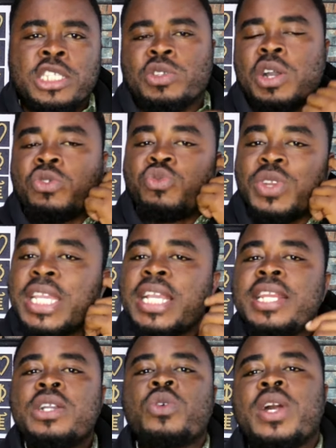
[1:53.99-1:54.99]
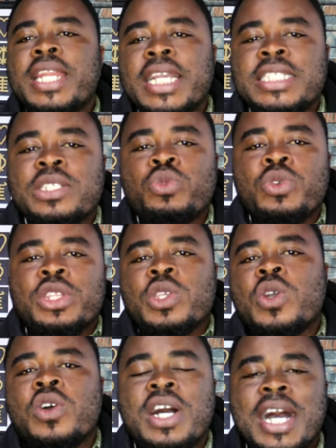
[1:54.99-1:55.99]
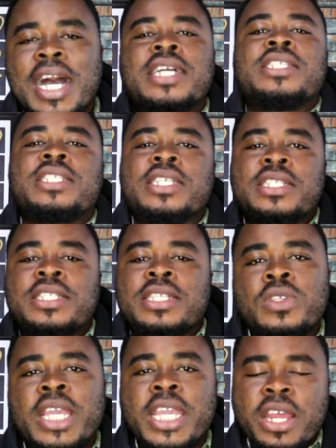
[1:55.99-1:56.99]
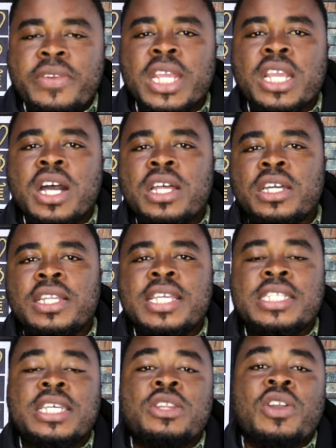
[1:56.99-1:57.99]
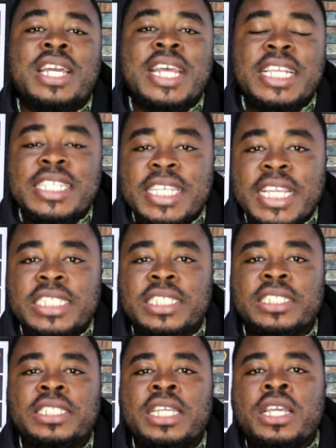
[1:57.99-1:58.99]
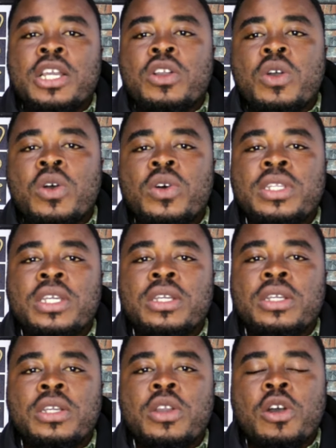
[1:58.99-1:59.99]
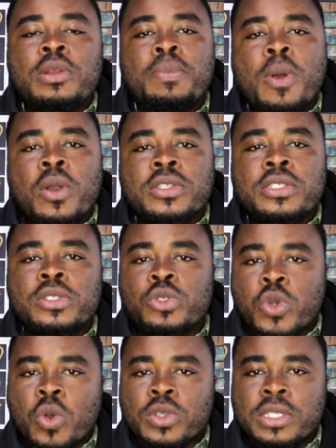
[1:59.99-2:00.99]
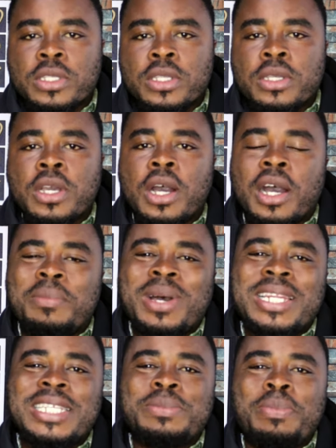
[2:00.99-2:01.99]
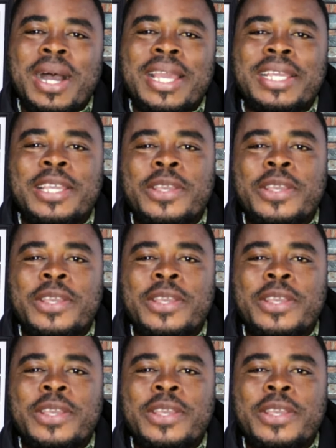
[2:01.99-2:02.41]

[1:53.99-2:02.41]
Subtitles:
you are really connecting with your ancestors. Here in Ghana, there's an organization called Godbox Tours, managed by